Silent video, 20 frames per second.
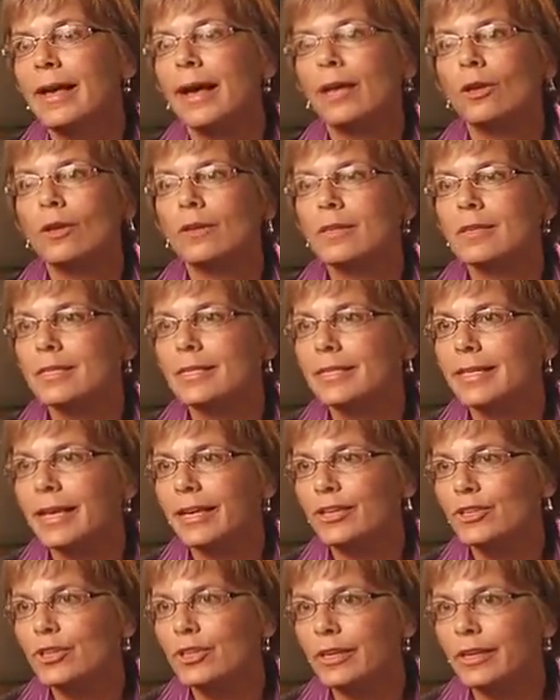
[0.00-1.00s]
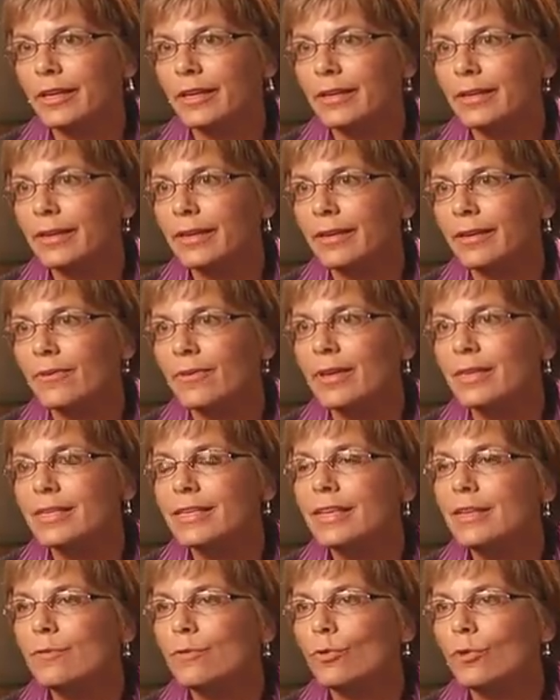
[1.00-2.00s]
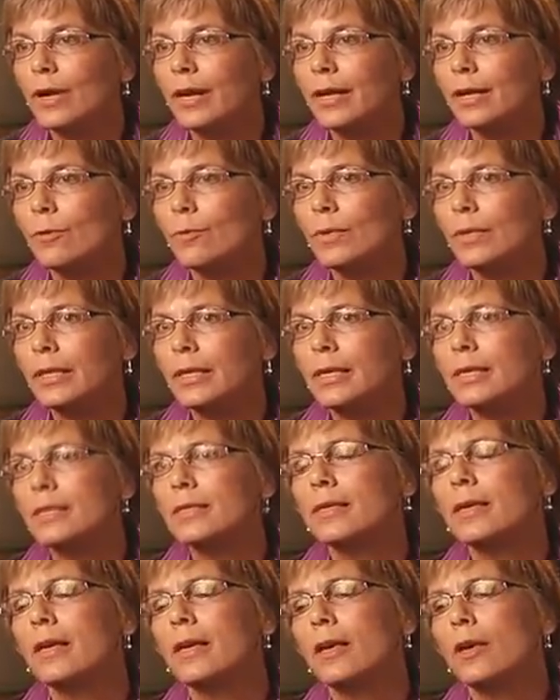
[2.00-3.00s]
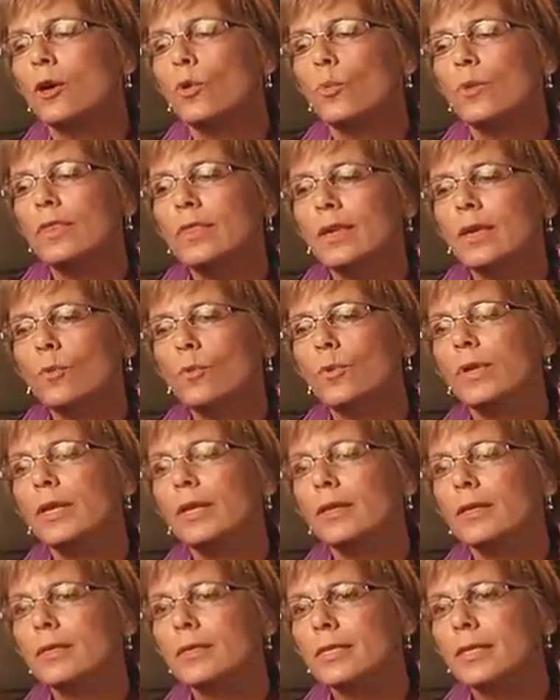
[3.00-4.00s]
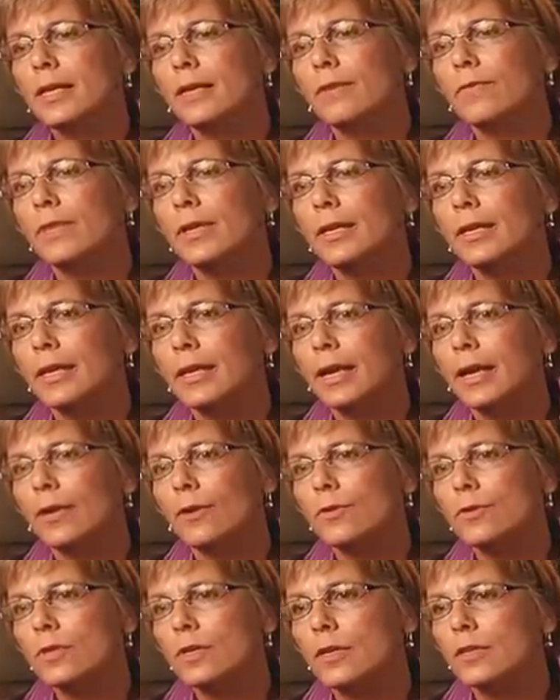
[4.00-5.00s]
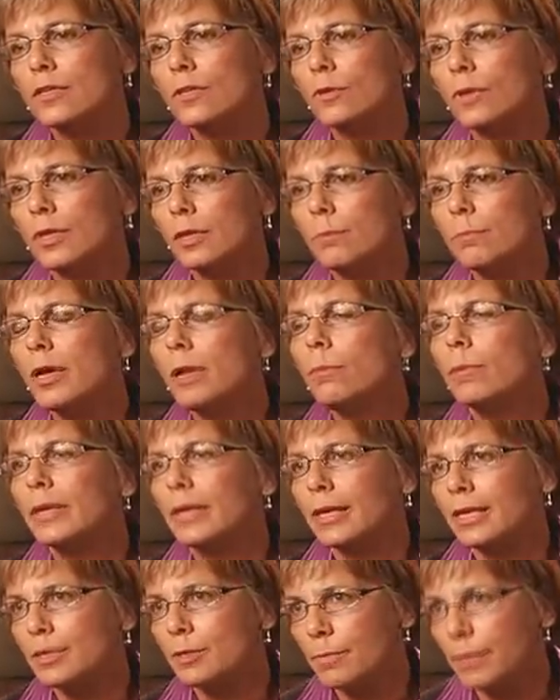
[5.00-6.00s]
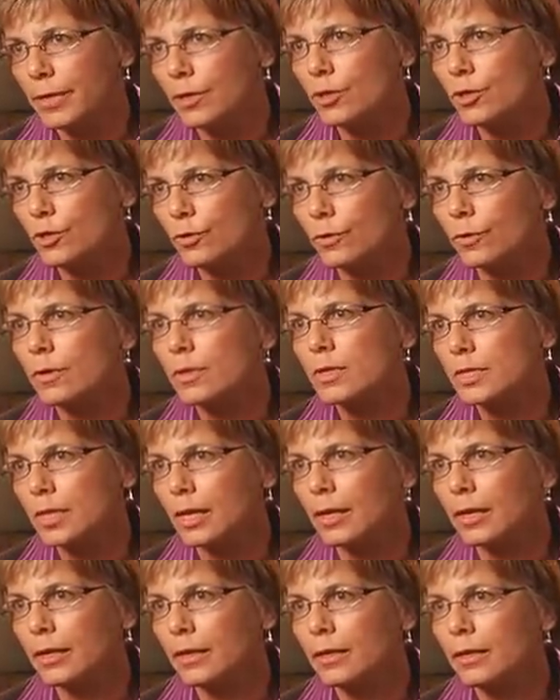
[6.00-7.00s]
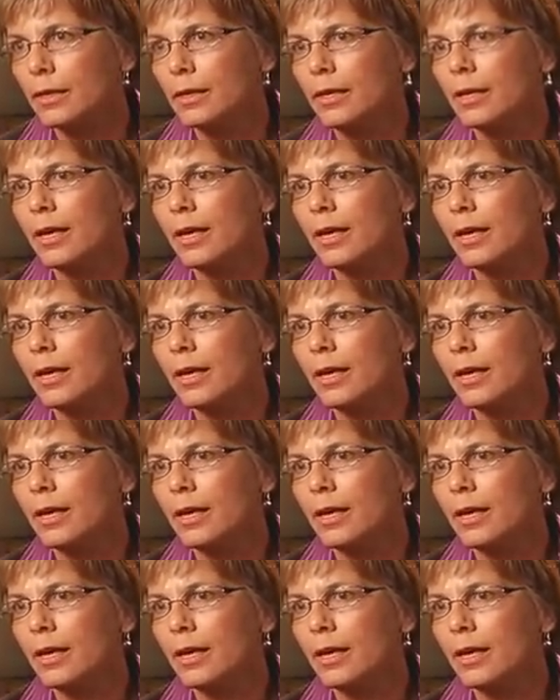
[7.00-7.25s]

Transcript: How long does it take to get a seed variety released? We think we need a set of indicators also on the public expenditure side.